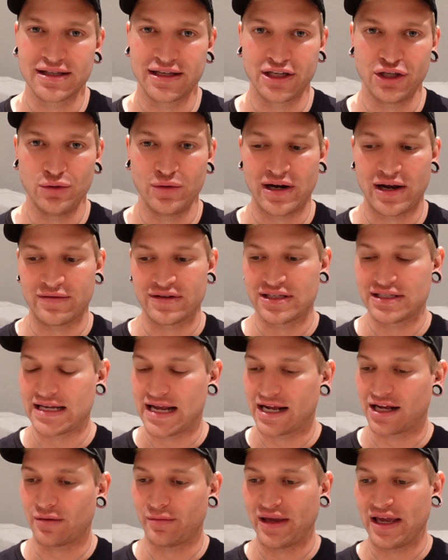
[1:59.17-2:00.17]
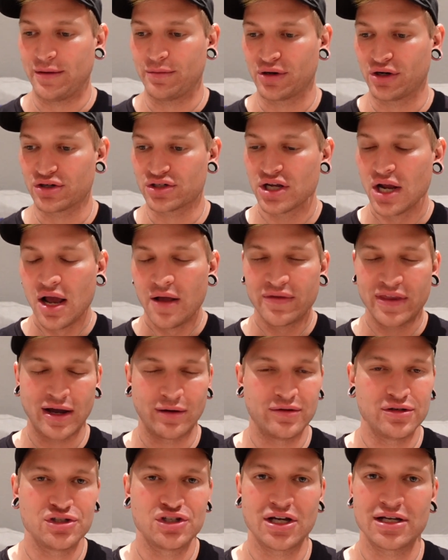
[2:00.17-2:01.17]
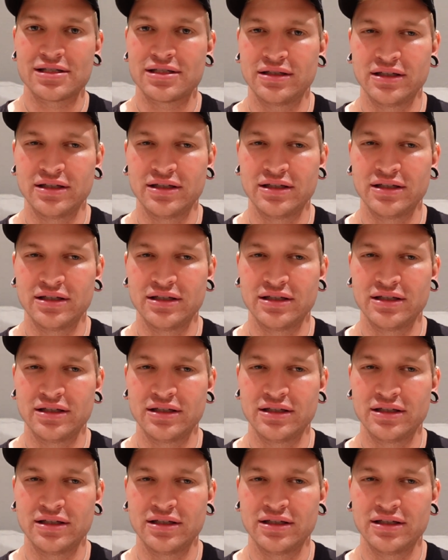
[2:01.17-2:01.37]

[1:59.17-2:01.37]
like you would have a stack of papers that would just